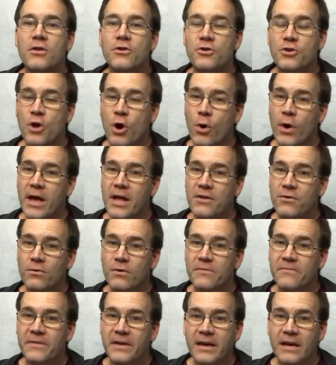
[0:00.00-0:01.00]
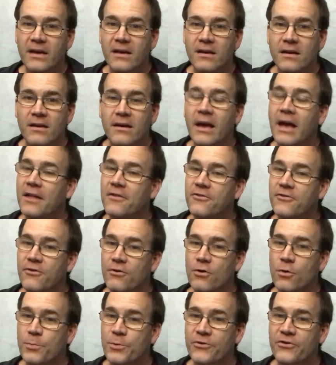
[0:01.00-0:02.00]
no annual fee, and
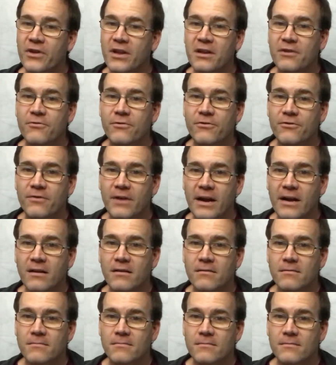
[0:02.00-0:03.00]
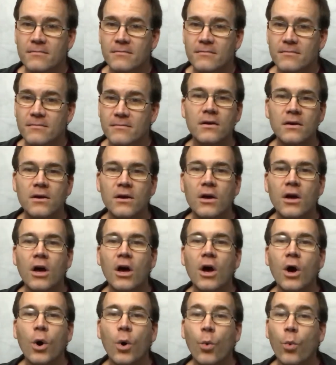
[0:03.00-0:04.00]
0% interest rate.
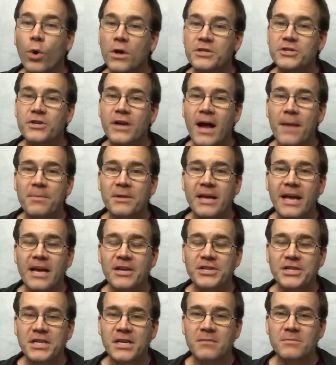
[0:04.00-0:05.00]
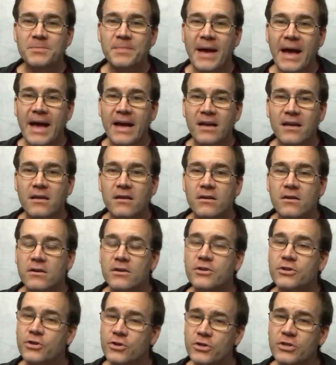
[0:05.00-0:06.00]
Once your application comes back,
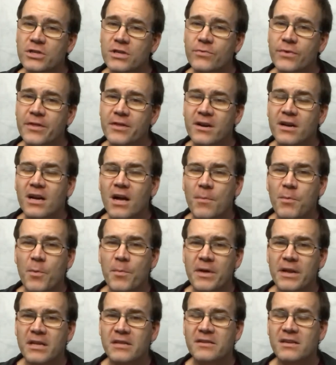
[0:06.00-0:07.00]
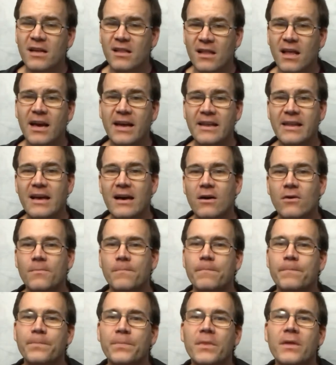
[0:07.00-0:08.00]
usually within a couple minutes online now,
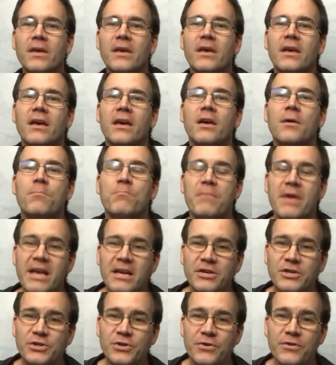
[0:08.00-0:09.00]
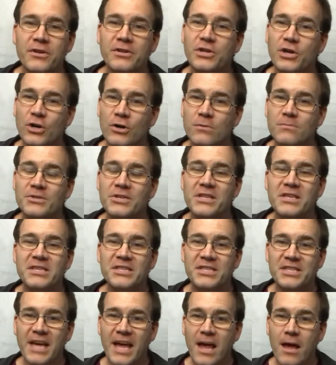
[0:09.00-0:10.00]
make sure the terms are the
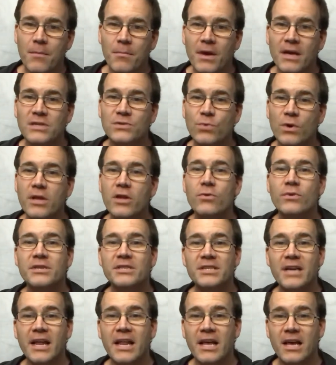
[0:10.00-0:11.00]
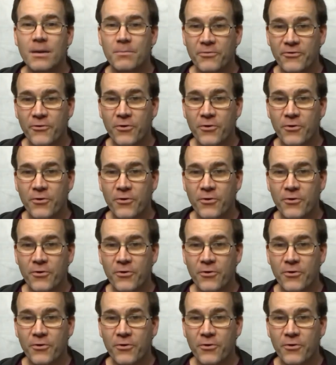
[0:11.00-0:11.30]
same as what you were signing up